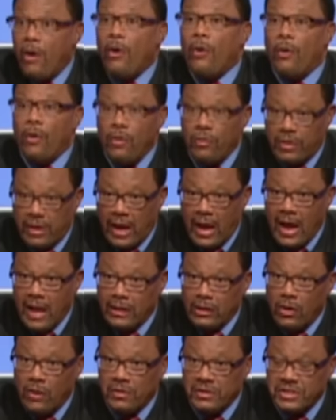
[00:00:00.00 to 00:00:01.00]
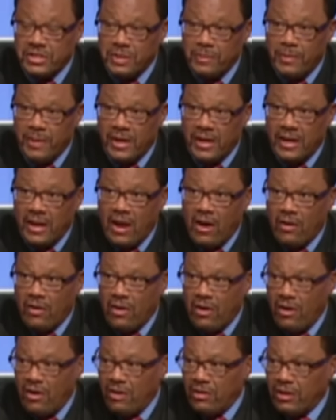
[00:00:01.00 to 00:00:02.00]
Oh, okay. How long has she been an
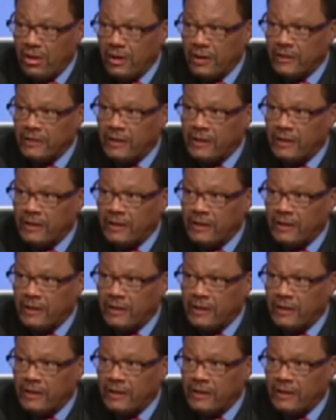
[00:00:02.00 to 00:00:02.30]
alcoholic?